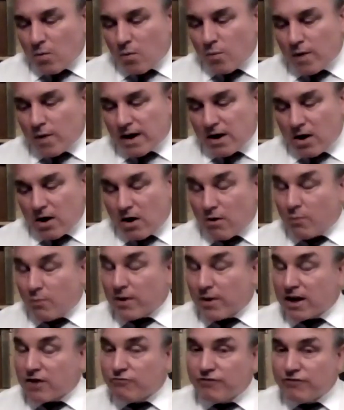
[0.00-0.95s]
We are,
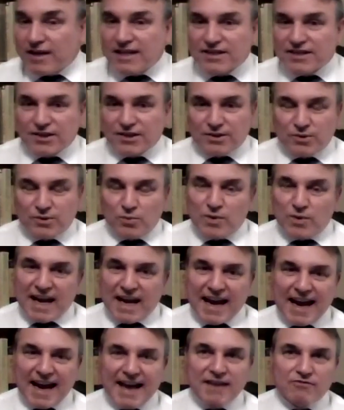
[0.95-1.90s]
we can reason. We
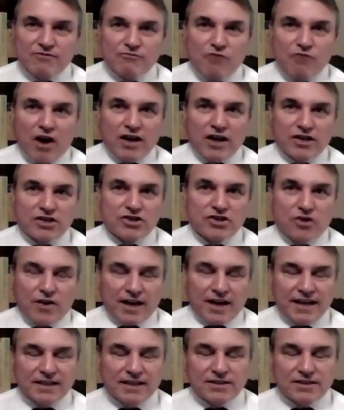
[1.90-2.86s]
can write a
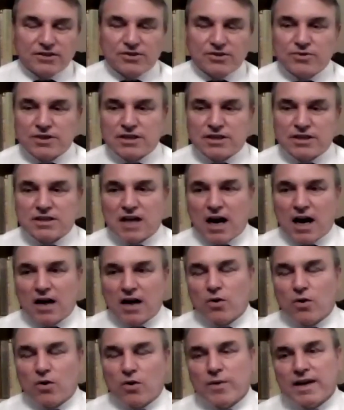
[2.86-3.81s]
sonnet to the
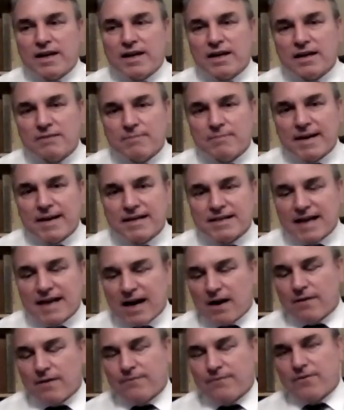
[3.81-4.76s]
sun, or we can measure
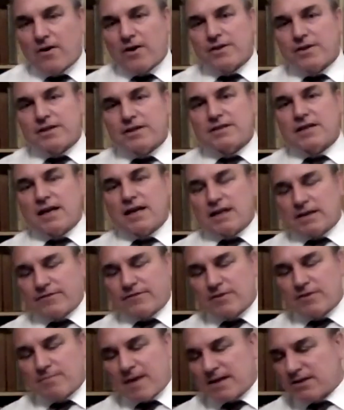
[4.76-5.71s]
how far the sun is
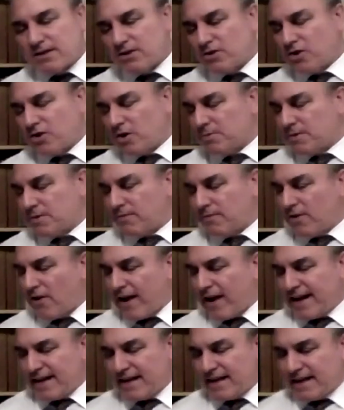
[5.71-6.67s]
from us in terms of
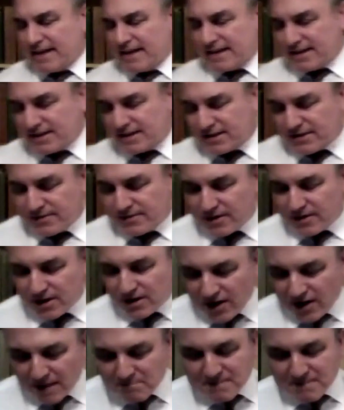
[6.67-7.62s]
light years or
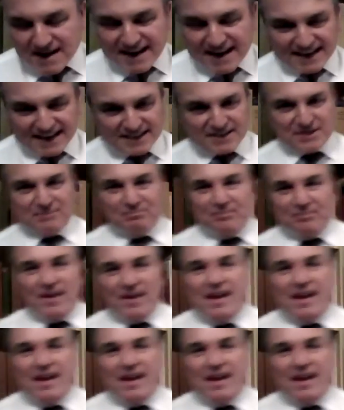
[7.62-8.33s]
light minutes.